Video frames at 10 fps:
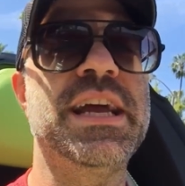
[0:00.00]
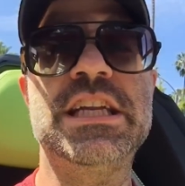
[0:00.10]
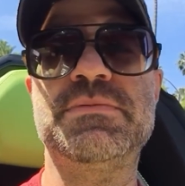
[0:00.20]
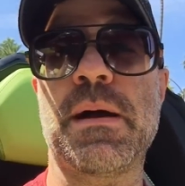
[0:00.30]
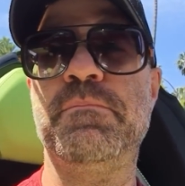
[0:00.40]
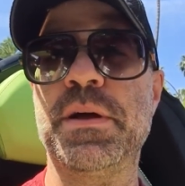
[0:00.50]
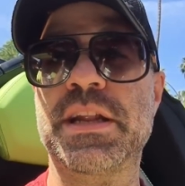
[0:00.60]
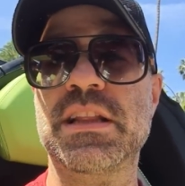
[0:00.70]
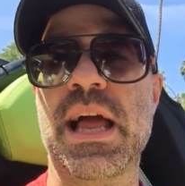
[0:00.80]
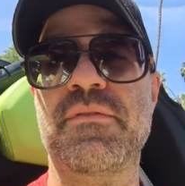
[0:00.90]
It's about
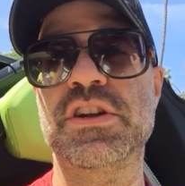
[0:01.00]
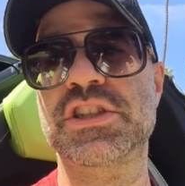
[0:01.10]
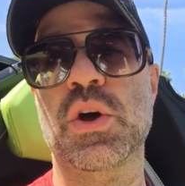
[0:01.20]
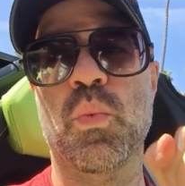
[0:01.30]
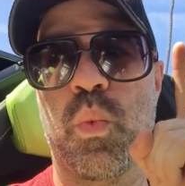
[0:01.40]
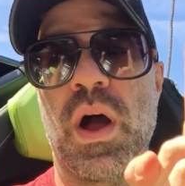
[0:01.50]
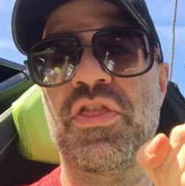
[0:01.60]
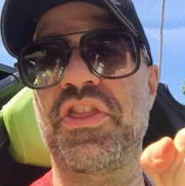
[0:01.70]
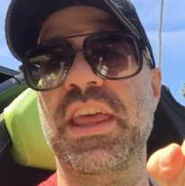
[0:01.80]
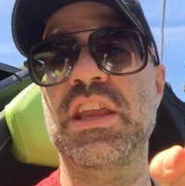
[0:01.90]
building leverage. The
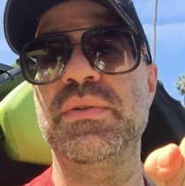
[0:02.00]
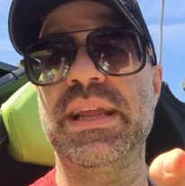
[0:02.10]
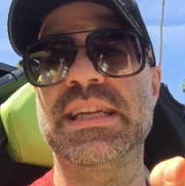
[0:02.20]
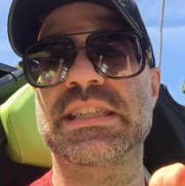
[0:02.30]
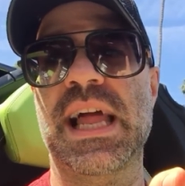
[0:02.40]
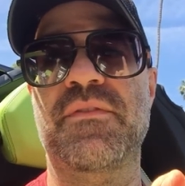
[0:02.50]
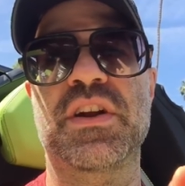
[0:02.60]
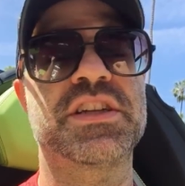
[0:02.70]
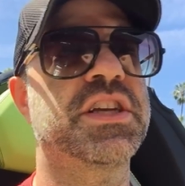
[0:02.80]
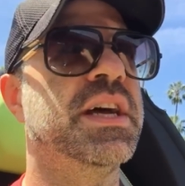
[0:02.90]
one thing you need is leverage.